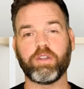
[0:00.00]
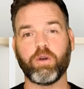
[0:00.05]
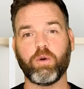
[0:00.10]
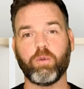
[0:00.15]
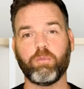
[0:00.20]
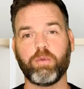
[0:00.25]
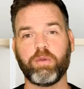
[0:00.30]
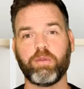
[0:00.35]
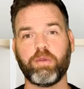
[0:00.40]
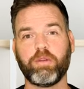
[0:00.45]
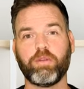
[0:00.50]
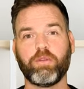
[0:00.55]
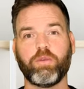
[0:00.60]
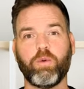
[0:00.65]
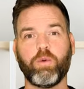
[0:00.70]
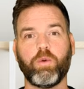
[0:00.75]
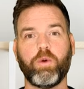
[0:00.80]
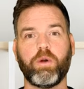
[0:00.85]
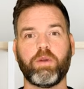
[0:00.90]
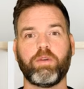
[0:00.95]
and open the
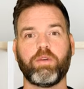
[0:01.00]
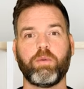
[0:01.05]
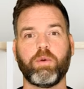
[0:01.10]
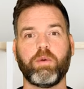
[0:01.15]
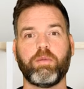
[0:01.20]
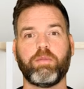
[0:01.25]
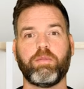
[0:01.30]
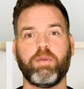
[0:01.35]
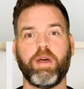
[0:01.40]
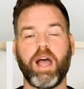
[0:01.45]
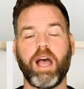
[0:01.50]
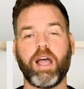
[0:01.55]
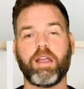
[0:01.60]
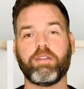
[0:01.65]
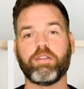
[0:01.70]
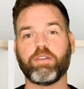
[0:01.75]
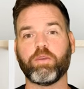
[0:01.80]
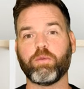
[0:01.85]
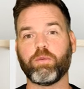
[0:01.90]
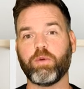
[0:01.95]
door to a
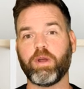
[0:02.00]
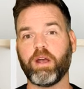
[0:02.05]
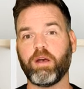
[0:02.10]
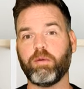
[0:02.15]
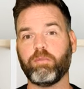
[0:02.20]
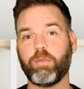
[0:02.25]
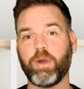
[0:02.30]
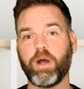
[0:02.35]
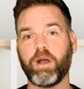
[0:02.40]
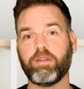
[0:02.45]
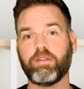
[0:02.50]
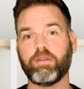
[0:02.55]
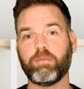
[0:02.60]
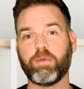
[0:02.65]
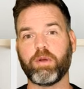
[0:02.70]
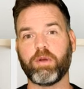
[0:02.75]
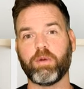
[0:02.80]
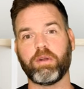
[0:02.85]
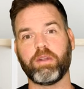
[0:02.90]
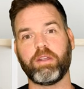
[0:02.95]
vast array of
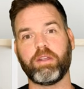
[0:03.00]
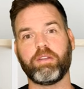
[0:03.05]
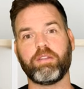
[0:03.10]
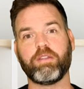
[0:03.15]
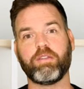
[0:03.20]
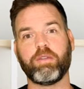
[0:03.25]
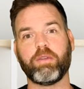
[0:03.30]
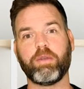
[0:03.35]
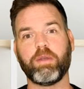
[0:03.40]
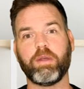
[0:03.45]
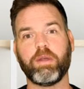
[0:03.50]
possibilities.